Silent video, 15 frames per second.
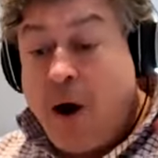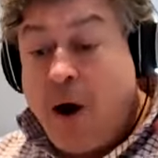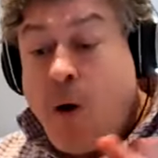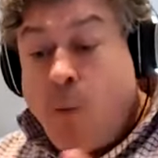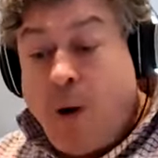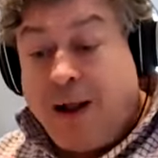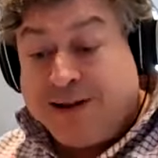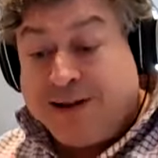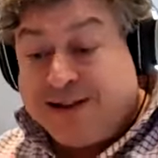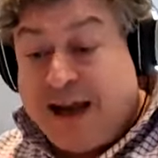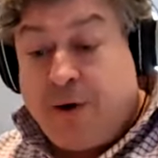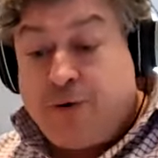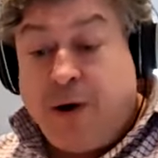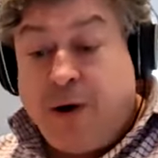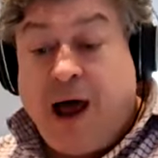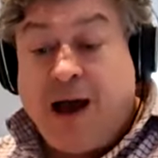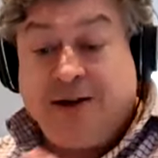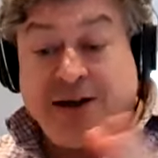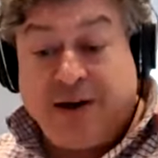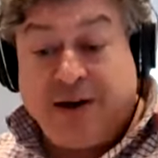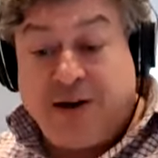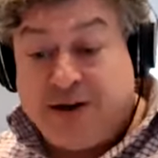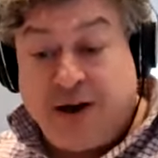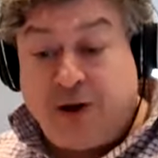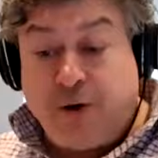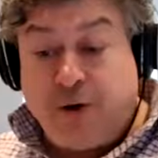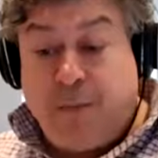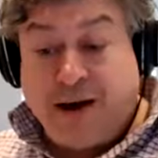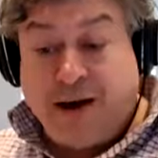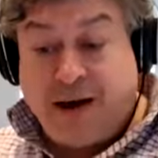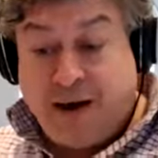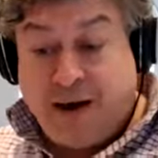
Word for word: while centralizing decision making,